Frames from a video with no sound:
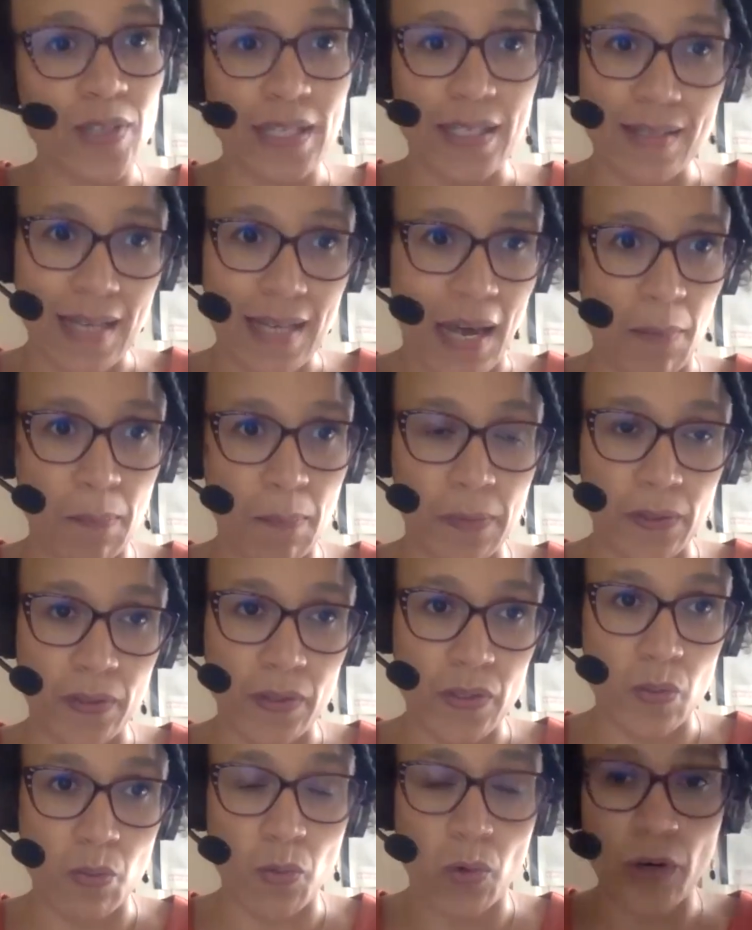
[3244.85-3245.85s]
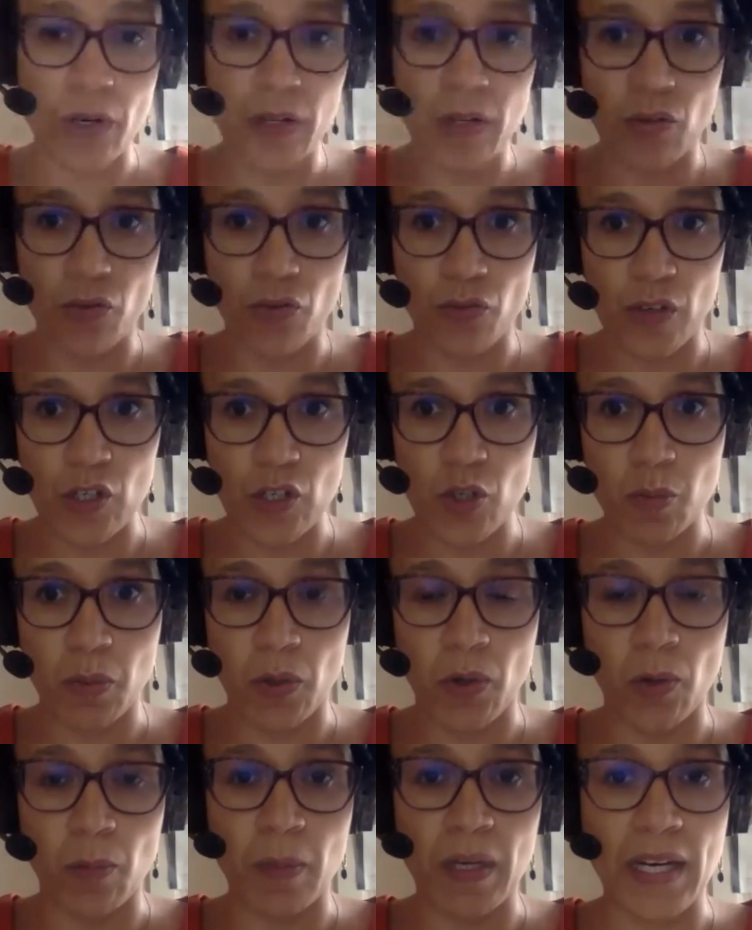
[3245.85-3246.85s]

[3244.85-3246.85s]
examples more in the fishbowl,